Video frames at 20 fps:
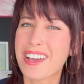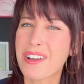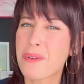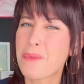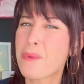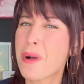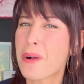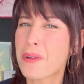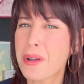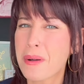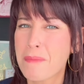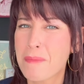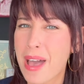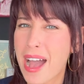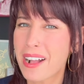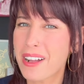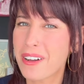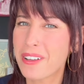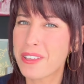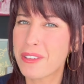Welcome
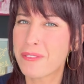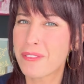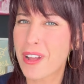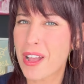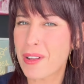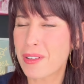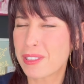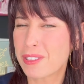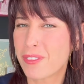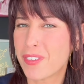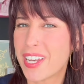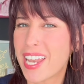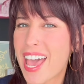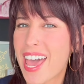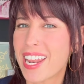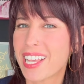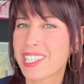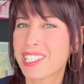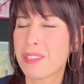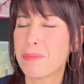back, all you fragrance
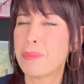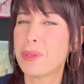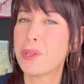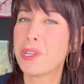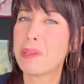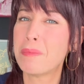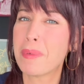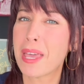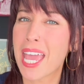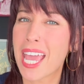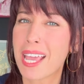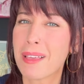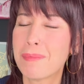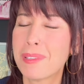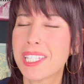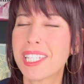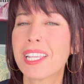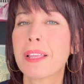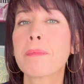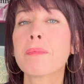fanatics and beauty
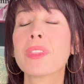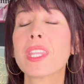babes.